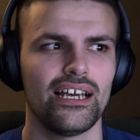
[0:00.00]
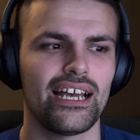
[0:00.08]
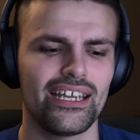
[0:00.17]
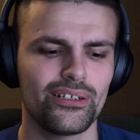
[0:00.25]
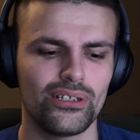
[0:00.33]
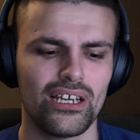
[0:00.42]

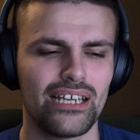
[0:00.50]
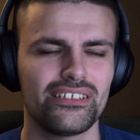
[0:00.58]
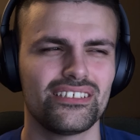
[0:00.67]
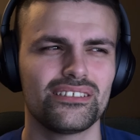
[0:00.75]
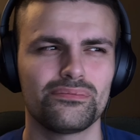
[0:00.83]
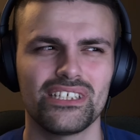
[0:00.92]

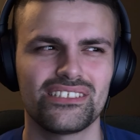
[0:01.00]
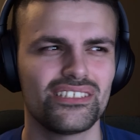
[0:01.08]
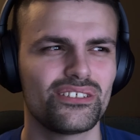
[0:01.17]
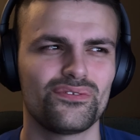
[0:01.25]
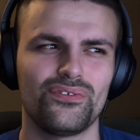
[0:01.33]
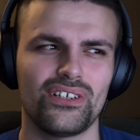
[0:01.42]
it's
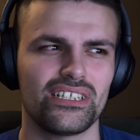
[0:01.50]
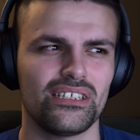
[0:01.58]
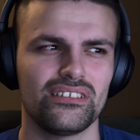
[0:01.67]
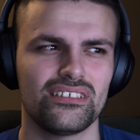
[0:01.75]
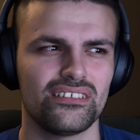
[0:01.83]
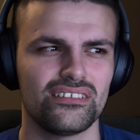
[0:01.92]
just
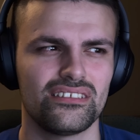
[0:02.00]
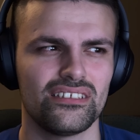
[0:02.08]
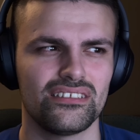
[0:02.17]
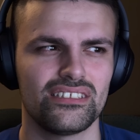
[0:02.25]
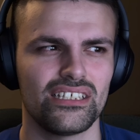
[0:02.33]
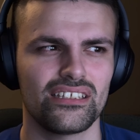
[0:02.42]
funny to
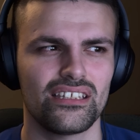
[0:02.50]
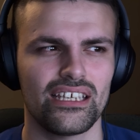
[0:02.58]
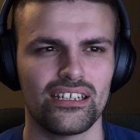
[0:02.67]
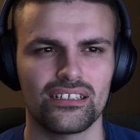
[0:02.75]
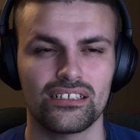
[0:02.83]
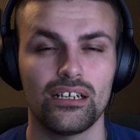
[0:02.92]
think
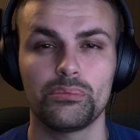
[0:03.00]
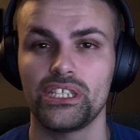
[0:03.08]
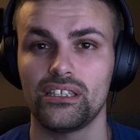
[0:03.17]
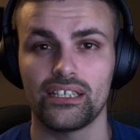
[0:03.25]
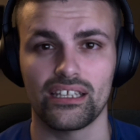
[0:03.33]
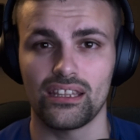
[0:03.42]
that a
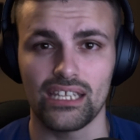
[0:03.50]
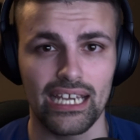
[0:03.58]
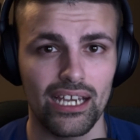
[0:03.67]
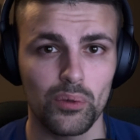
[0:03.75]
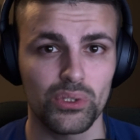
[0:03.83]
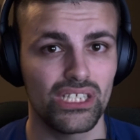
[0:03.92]
company like
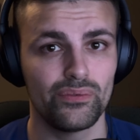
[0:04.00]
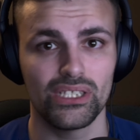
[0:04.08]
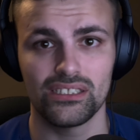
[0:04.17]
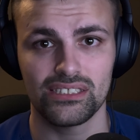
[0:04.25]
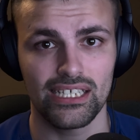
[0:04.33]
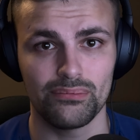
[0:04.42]
that would even
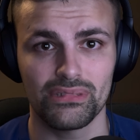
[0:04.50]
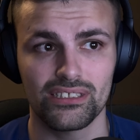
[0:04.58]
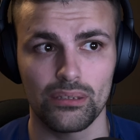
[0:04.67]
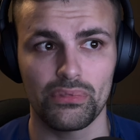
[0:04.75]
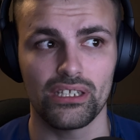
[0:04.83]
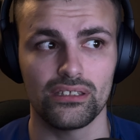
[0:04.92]
attempt
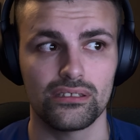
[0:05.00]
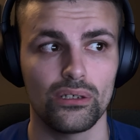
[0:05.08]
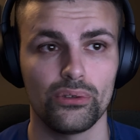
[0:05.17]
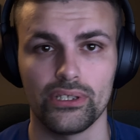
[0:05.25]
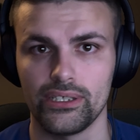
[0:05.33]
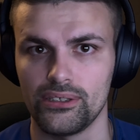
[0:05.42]
something
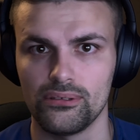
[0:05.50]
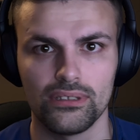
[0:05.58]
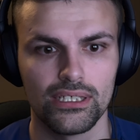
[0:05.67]
so low,